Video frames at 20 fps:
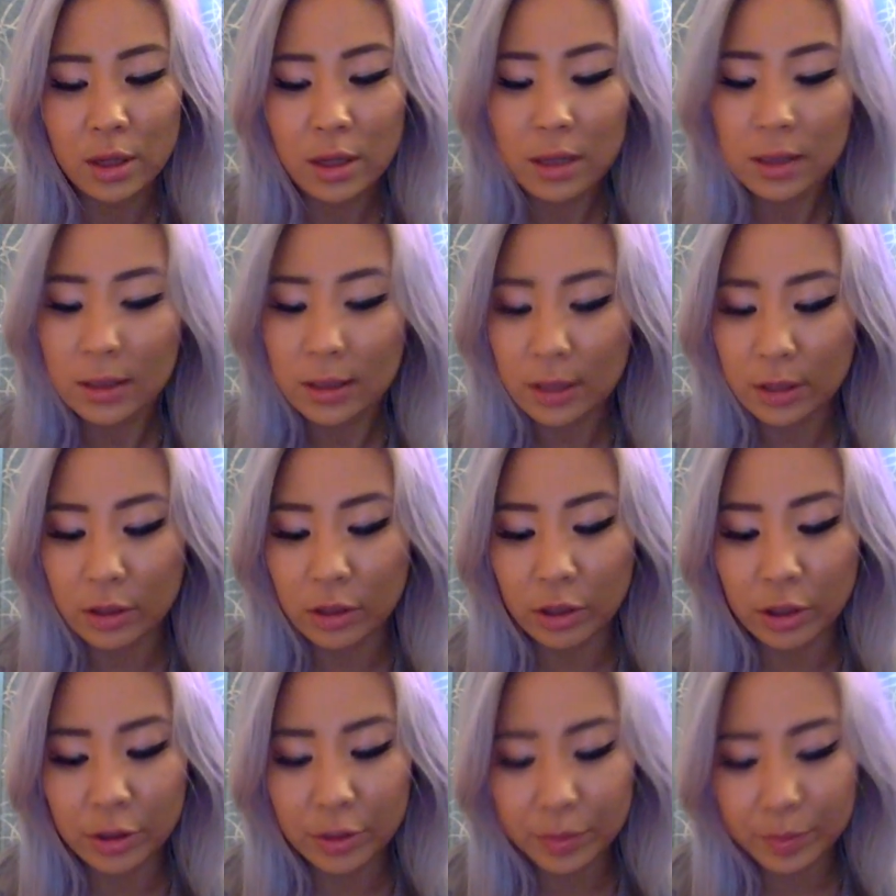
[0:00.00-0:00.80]

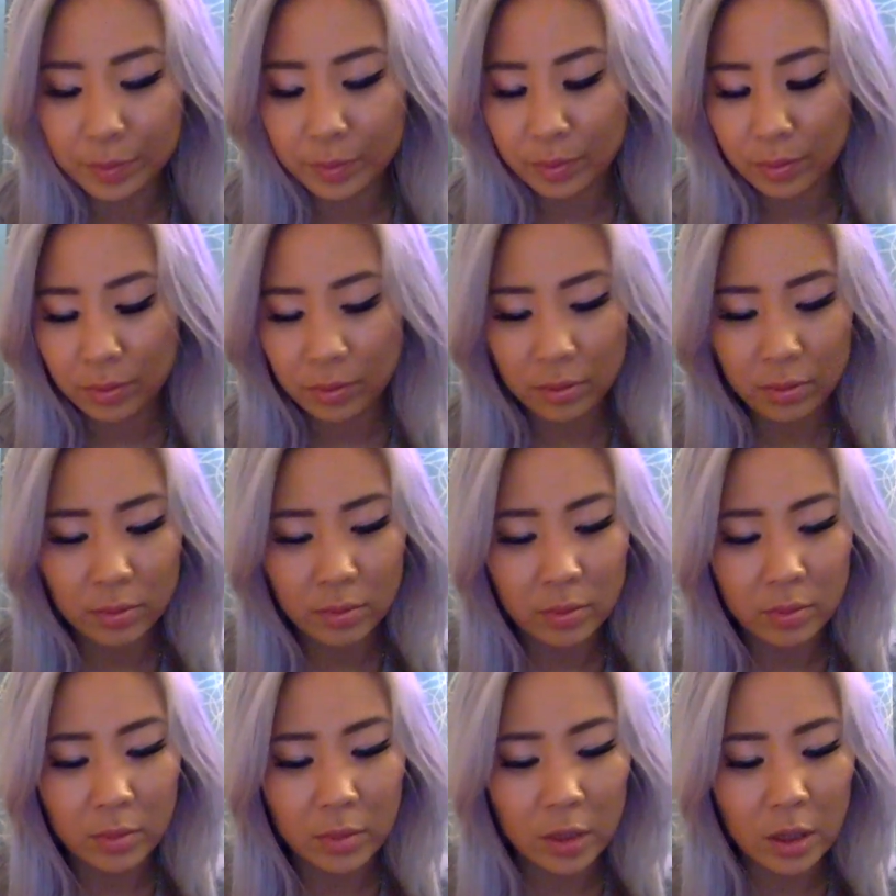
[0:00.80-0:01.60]
center
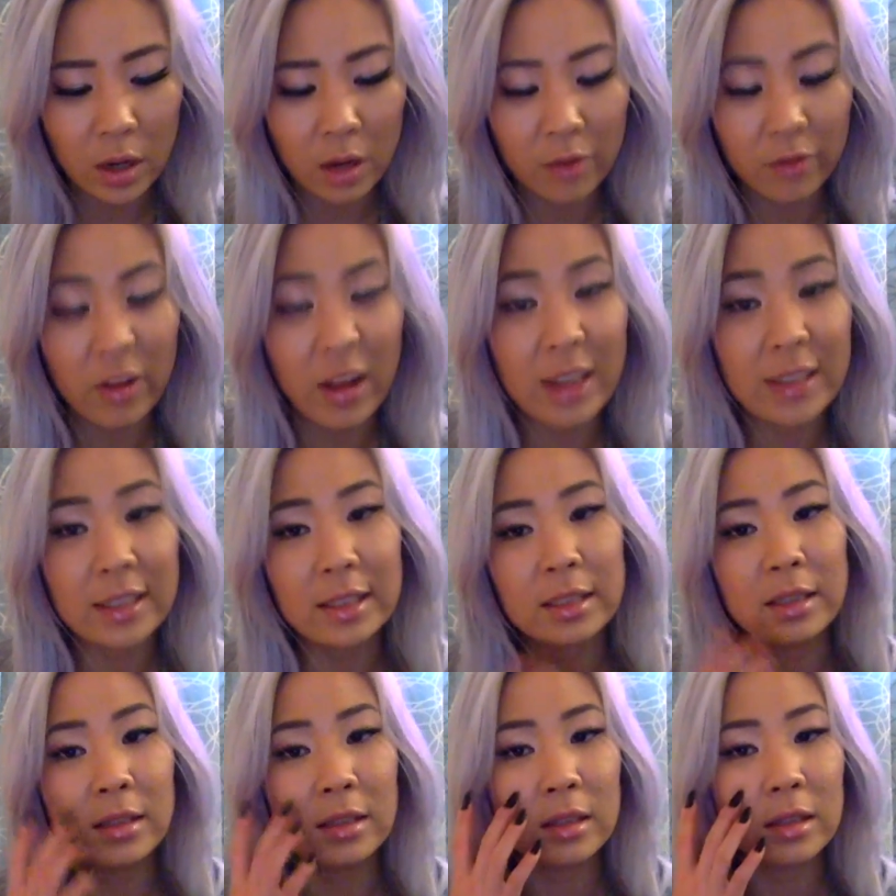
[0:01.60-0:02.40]
of
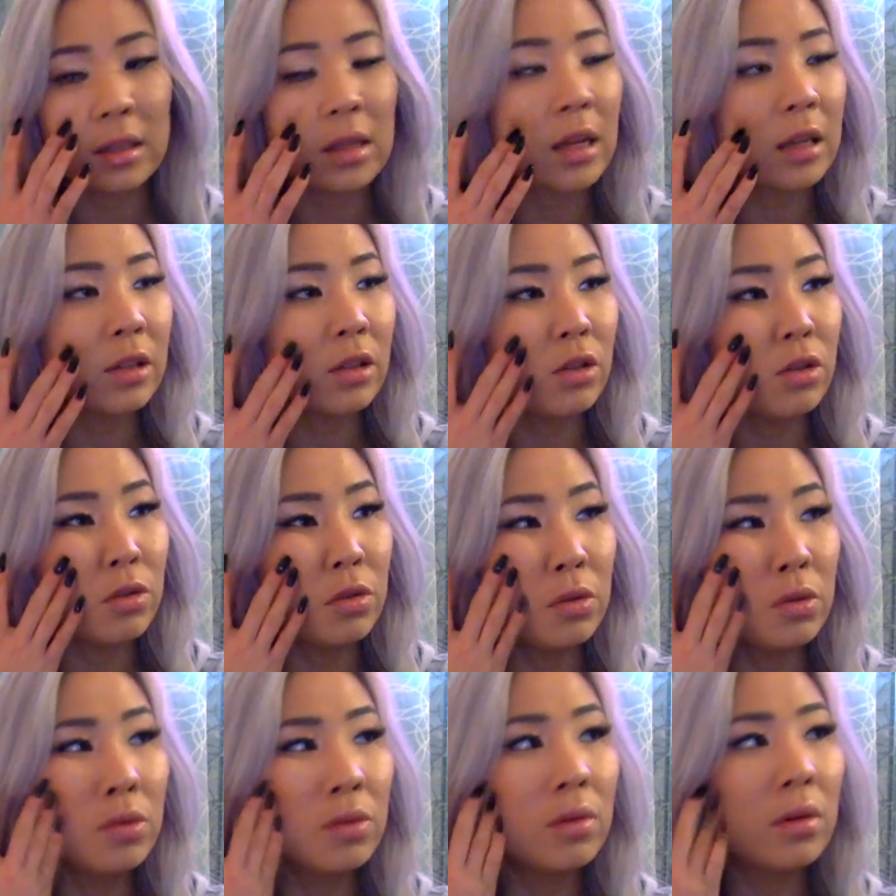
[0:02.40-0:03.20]
essence that
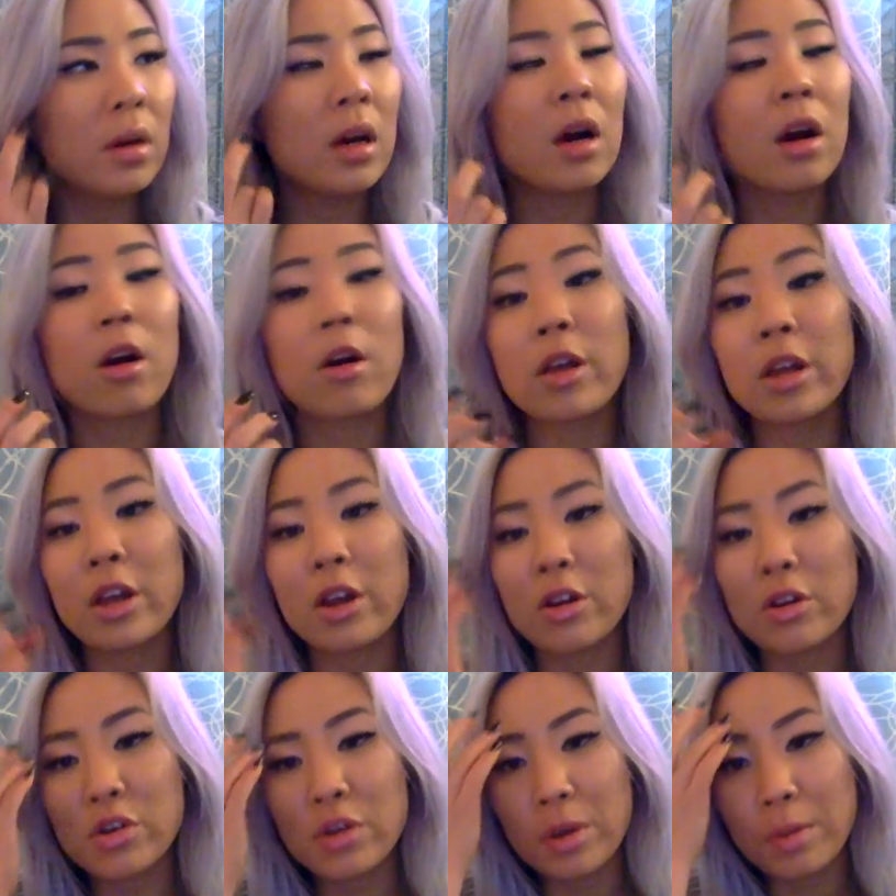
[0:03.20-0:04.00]
you are
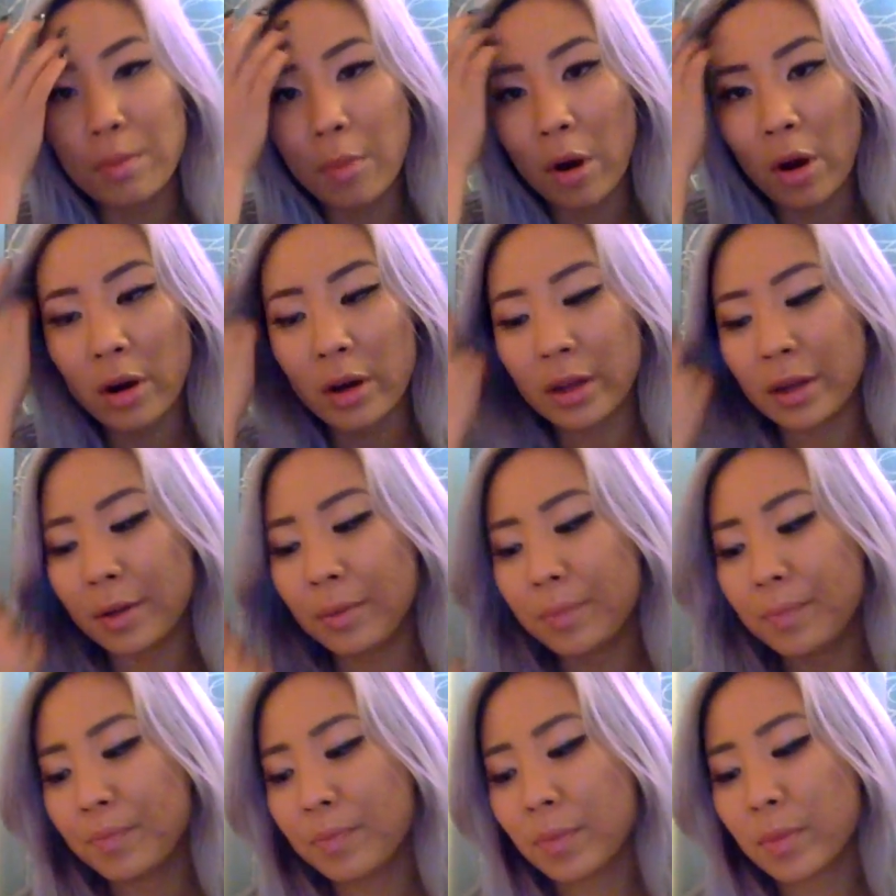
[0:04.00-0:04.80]
here to embody
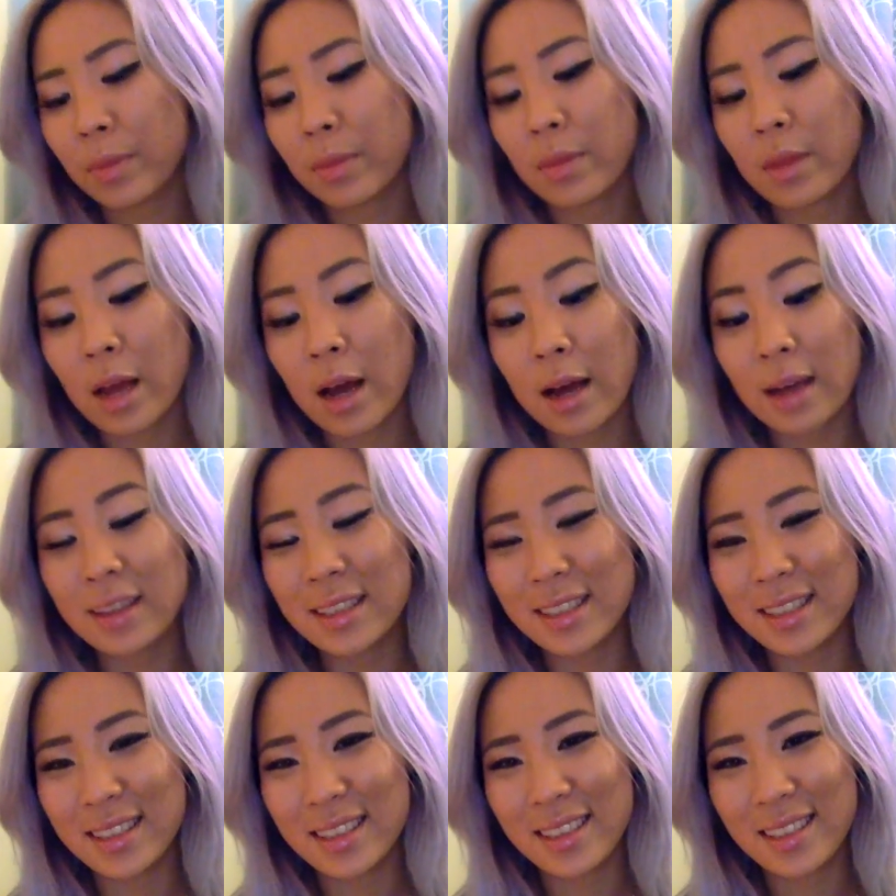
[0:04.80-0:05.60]

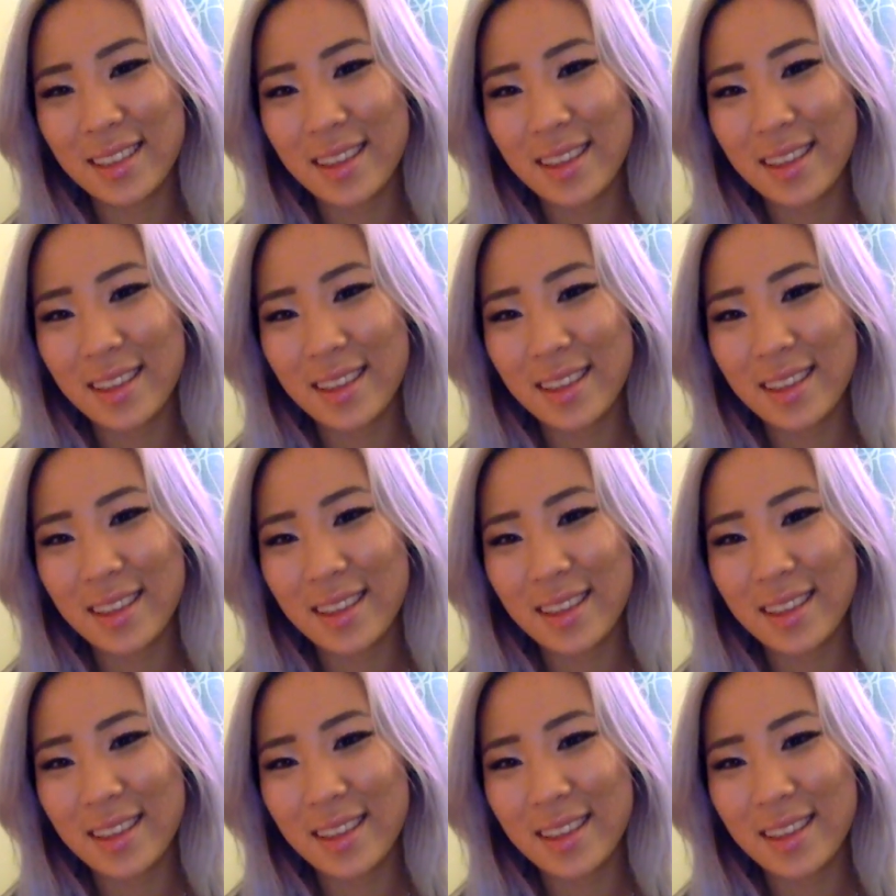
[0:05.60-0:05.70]
as